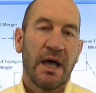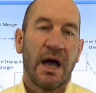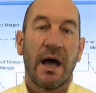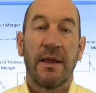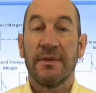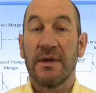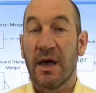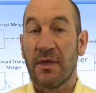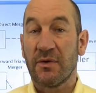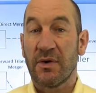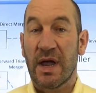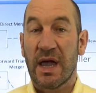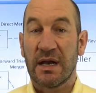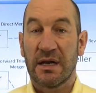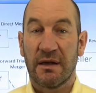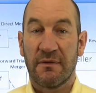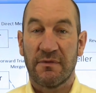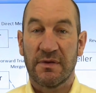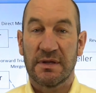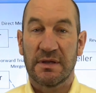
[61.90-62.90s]
On the other
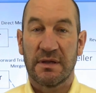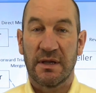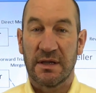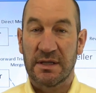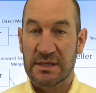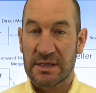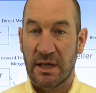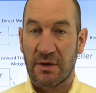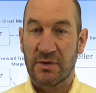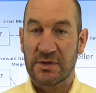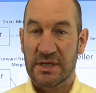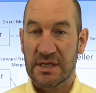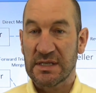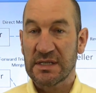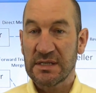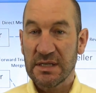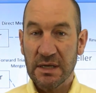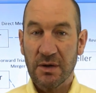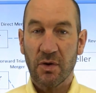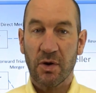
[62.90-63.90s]
hand, if the seller is a C